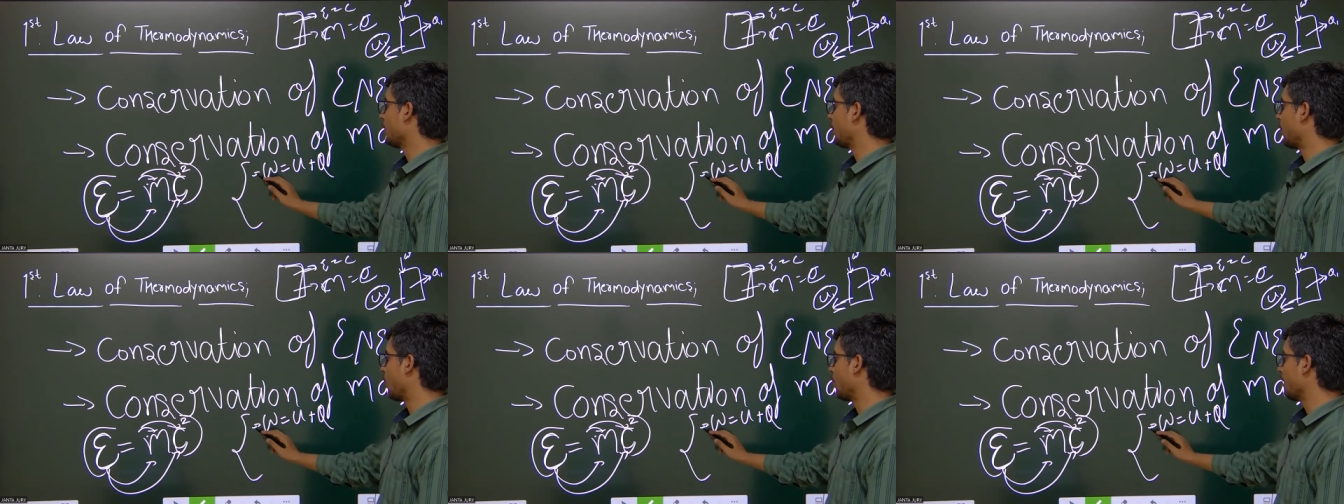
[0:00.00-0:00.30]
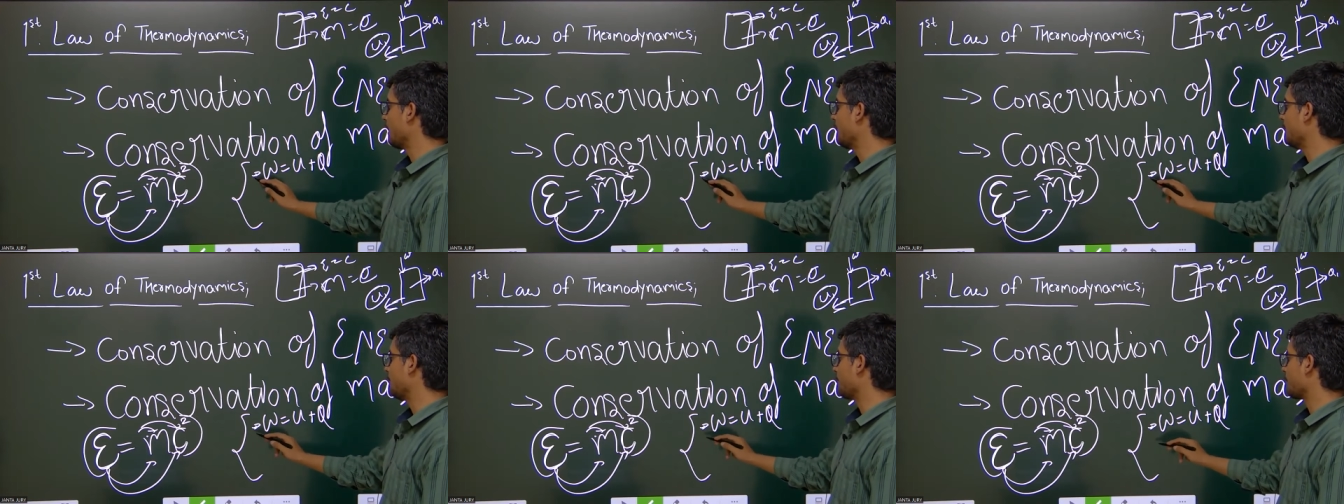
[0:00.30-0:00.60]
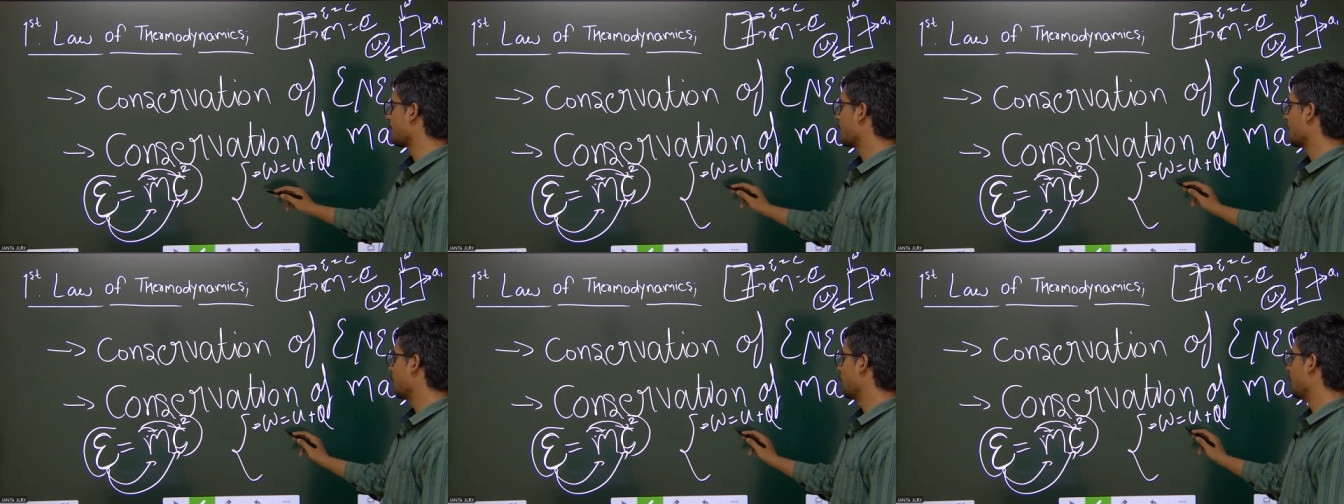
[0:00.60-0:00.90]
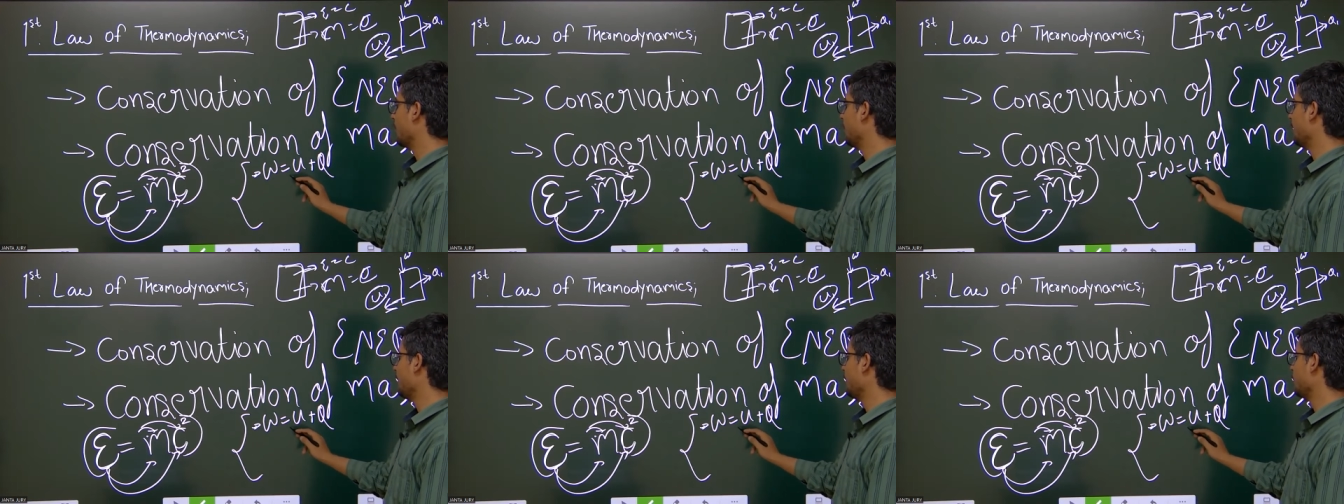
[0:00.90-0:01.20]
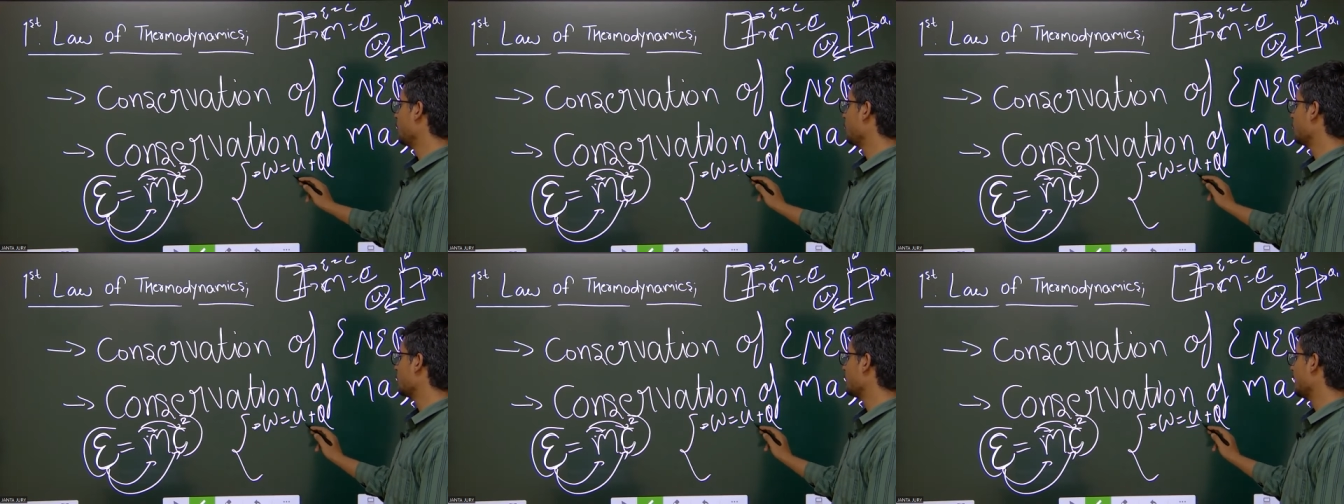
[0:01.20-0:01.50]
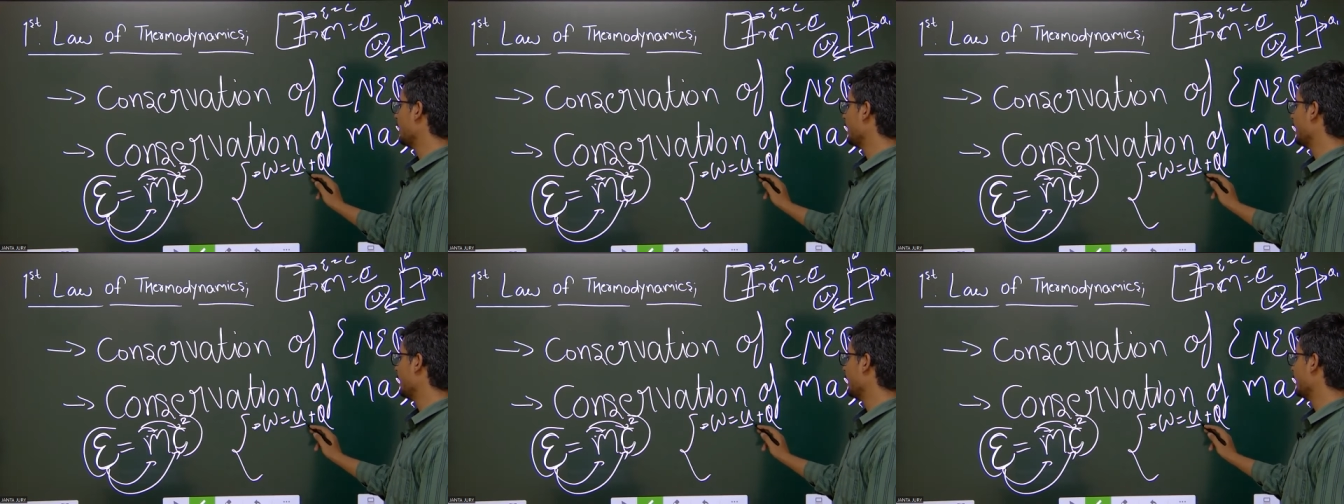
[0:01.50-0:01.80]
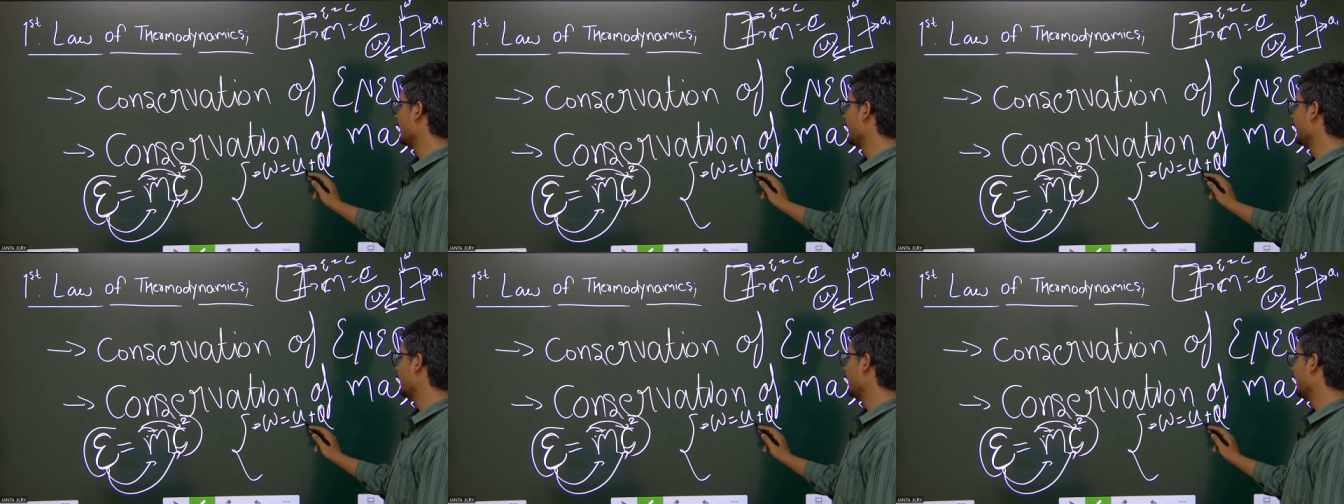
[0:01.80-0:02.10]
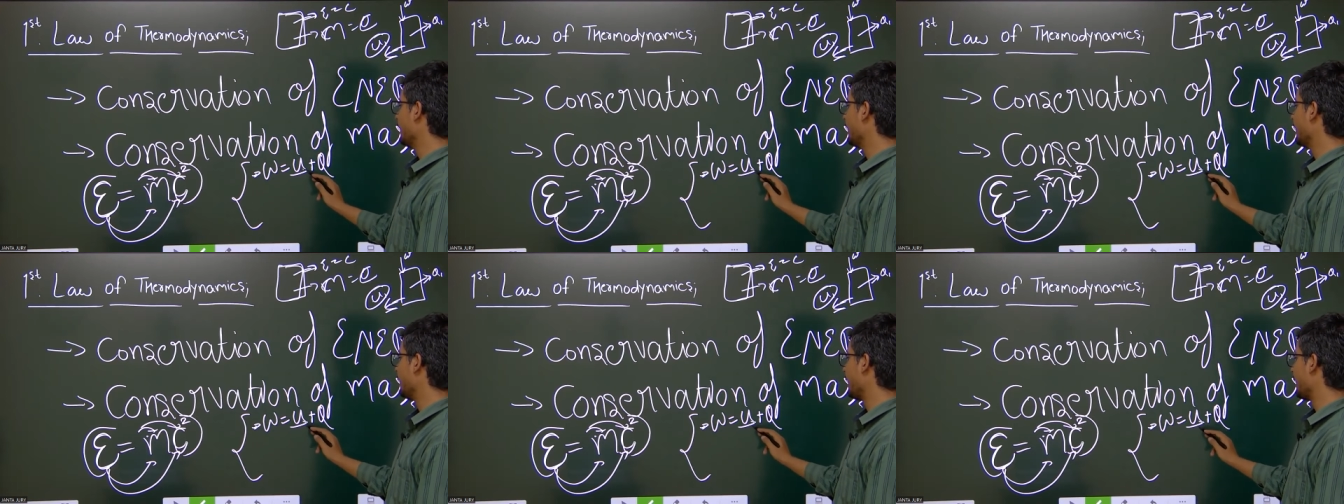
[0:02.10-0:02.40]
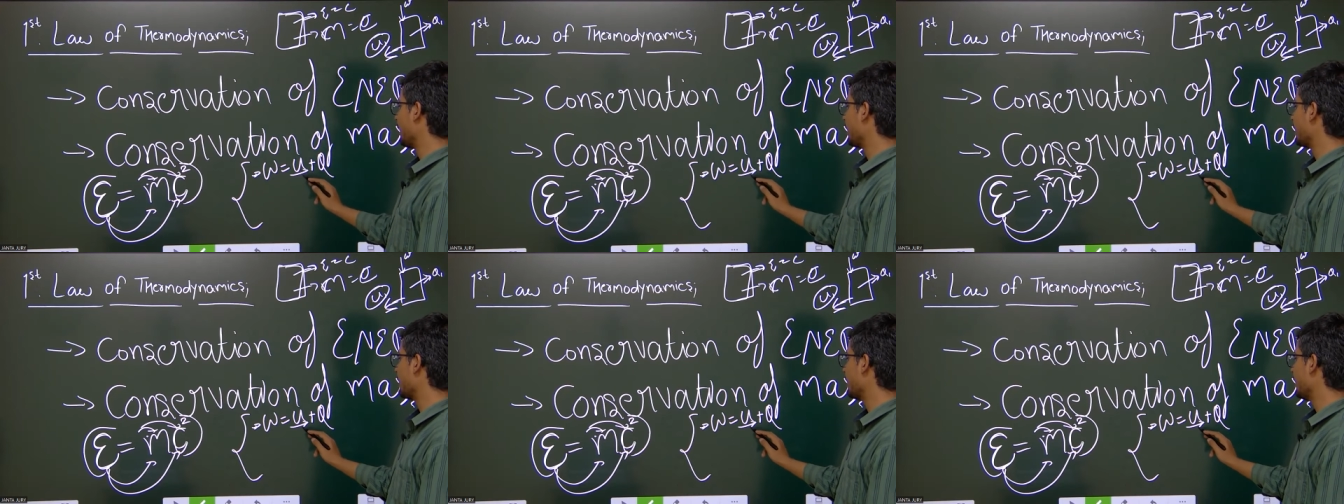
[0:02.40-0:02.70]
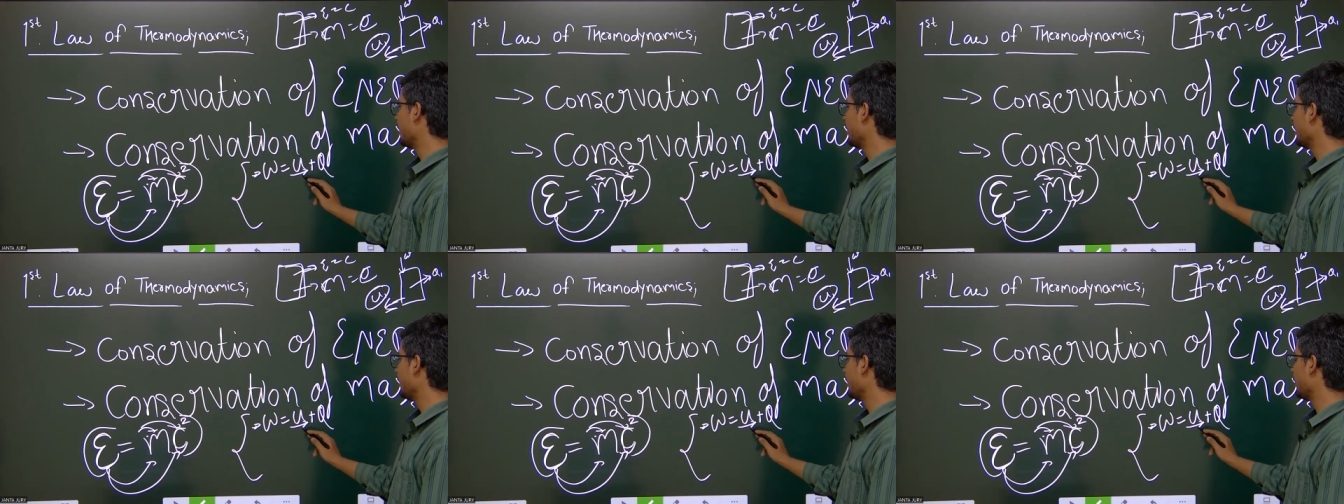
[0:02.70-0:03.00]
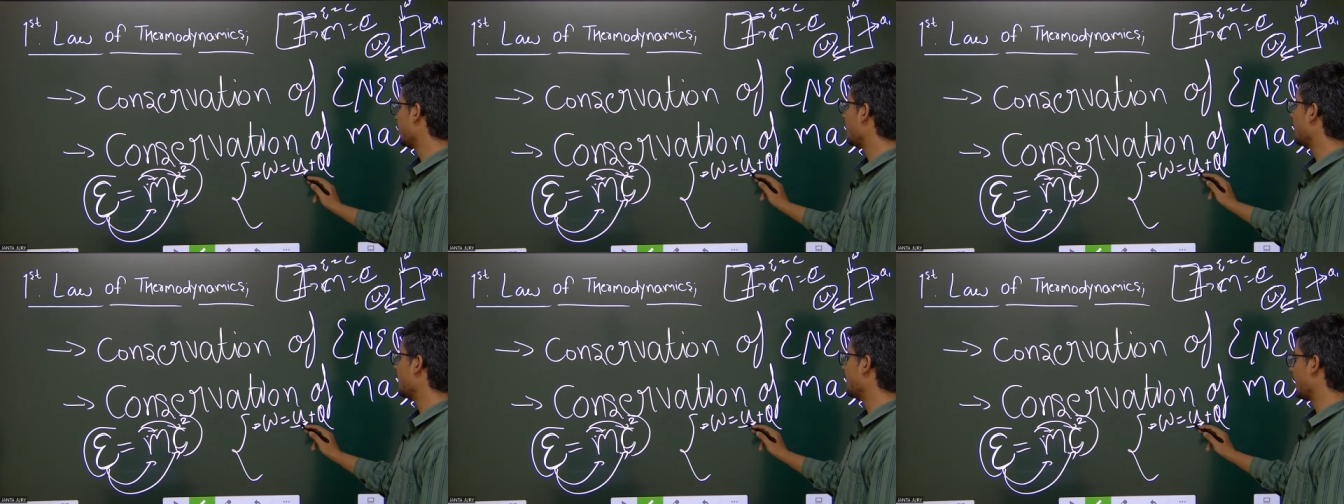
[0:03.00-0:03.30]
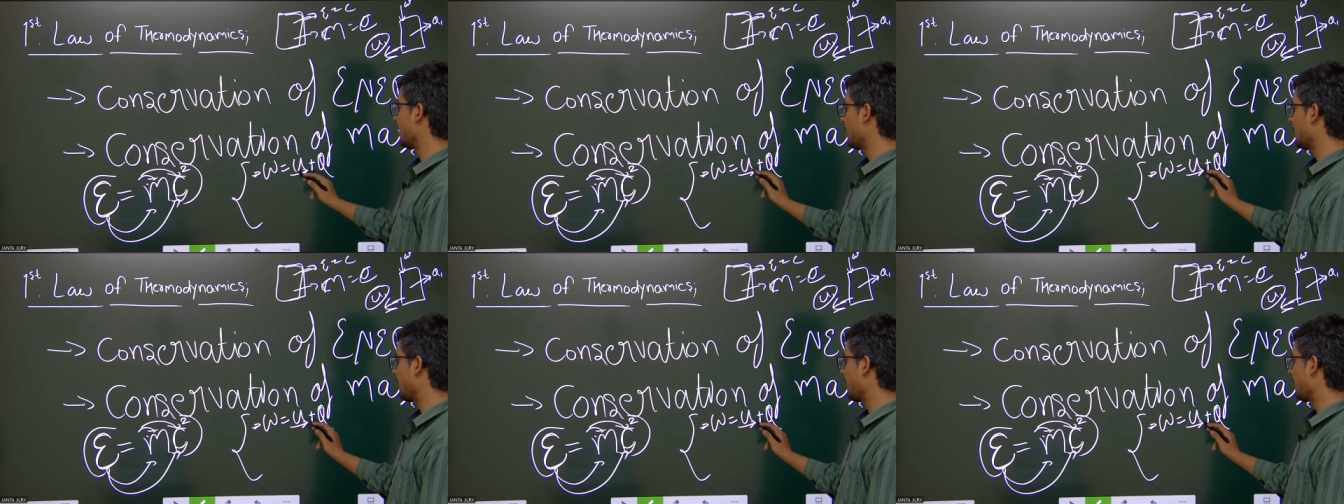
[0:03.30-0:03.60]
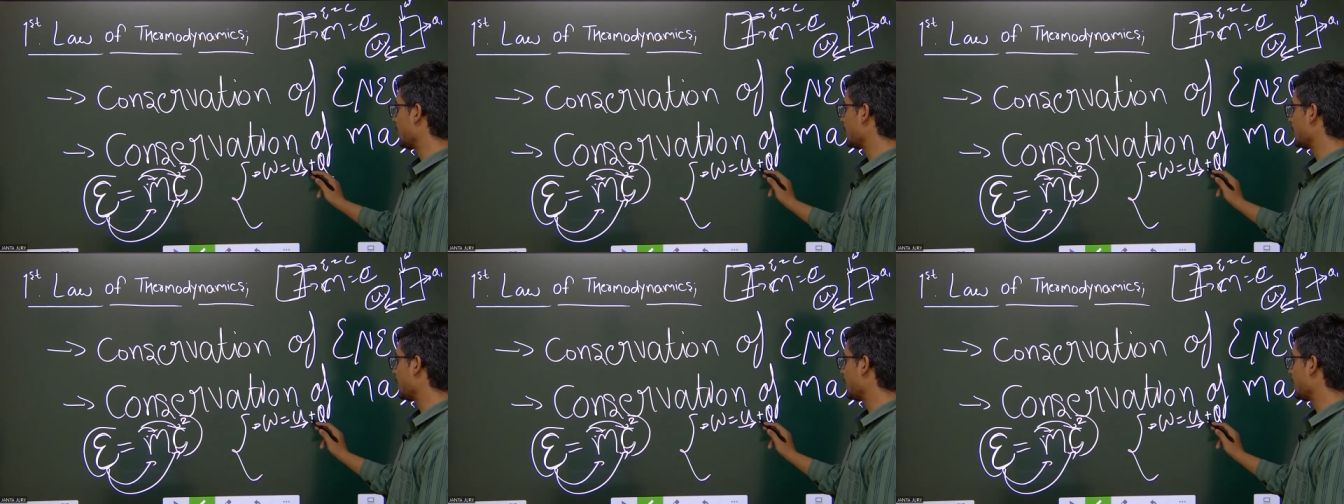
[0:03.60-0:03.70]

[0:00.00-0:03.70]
to the body will be used in increasing the heat energy, internal